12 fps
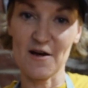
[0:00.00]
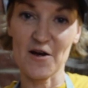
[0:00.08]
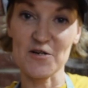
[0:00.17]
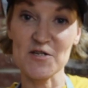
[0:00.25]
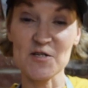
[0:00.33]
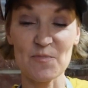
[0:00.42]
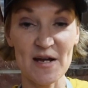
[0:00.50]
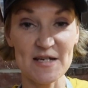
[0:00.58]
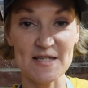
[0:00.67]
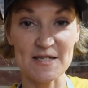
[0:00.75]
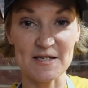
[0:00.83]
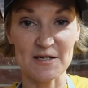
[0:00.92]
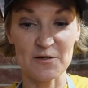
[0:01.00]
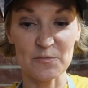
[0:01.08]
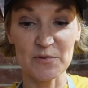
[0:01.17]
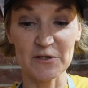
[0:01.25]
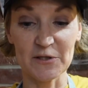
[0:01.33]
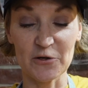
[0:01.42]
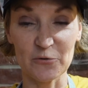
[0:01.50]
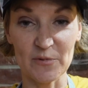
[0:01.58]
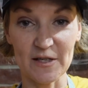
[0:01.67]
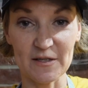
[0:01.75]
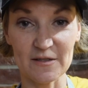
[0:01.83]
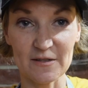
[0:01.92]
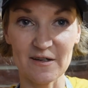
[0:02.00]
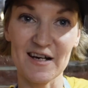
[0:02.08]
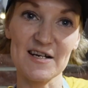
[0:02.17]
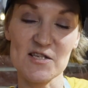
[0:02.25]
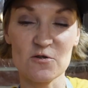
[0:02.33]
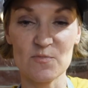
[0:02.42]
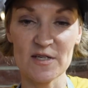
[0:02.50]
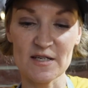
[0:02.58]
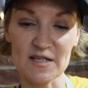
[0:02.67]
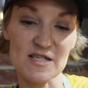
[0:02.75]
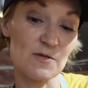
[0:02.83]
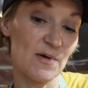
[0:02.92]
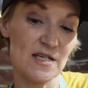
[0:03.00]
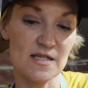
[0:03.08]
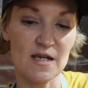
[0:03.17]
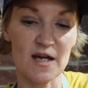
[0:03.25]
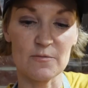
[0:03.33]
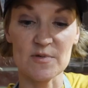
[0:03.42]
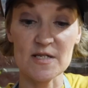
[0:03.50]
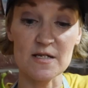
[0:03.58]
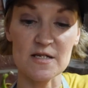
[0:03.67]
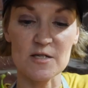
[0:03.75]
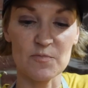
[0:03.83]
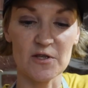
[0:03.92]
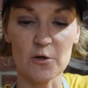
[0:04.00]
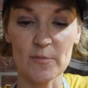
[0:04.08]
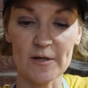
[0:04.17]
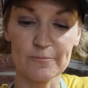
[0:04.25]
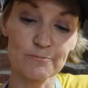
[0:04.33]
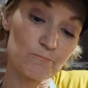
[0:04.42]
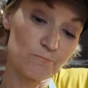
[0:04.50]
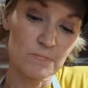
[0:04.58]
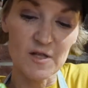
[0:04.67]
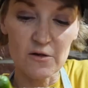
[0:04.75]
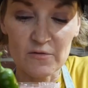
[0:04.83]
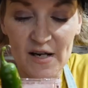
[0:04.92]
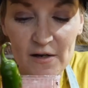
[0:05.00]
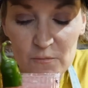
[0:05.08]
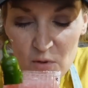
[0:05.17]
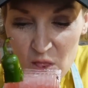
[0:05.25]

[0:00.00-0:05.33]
our spicy Paloma, or I guess it would be like a spicy hibiscus Paloma. All right.